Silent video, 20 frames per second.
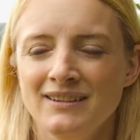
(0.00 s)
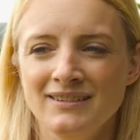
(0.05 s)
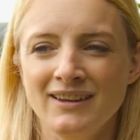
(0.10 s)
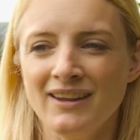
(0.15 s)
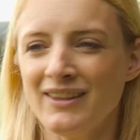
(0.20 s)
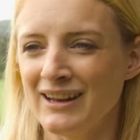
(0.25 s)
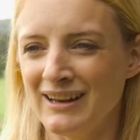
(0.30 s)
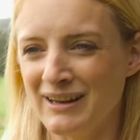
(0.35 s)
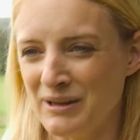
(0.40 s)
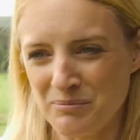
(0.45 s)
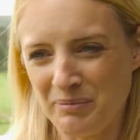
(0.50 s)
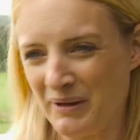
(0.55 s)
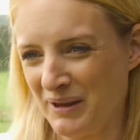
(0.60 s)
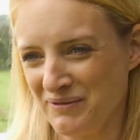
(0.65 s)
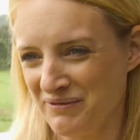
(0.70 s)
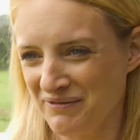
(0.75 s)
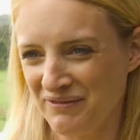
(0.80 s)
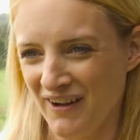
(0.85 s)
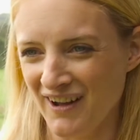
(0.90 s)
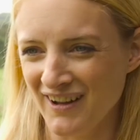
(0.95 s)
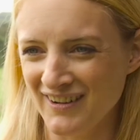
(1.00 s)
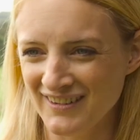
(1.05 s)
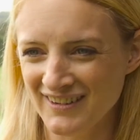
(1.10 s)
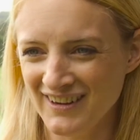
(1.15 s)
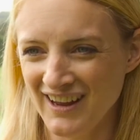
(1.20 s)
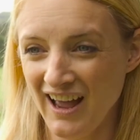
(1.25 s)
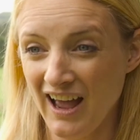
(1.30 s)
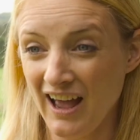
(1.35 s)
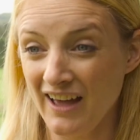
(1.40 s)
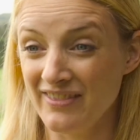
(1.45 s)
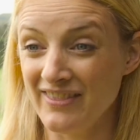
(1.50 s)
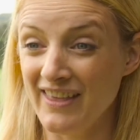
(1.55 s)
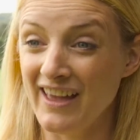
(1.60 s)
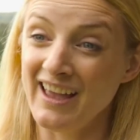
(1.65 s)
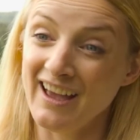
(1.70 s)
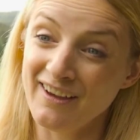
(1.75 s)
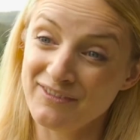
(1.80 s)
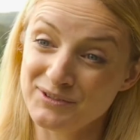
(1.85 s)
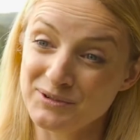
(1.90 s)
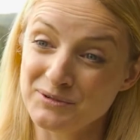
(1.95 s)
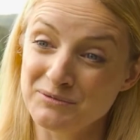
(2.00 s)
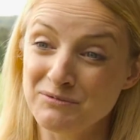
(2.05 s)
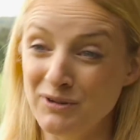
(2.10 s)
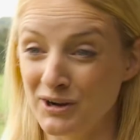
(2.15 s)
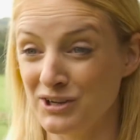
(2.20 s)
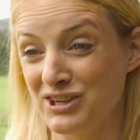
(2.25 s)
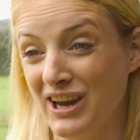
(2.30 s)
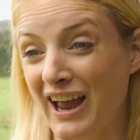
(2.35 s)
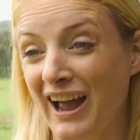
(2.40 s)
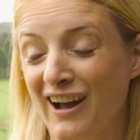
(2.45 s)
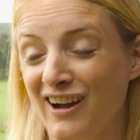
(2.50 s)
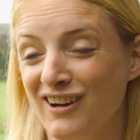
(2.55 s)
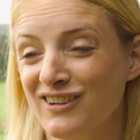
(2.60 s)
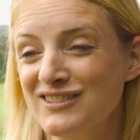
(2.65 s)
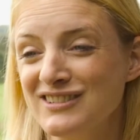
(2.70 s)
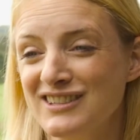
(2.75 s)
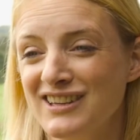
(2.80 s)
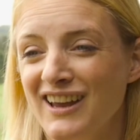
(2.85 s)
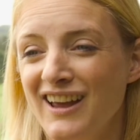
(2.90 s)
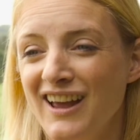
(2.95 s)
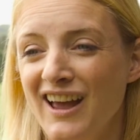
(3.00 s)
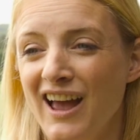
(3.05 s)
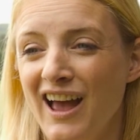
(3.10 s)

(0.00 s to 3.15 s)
another little bit of fun, and they have to rush out.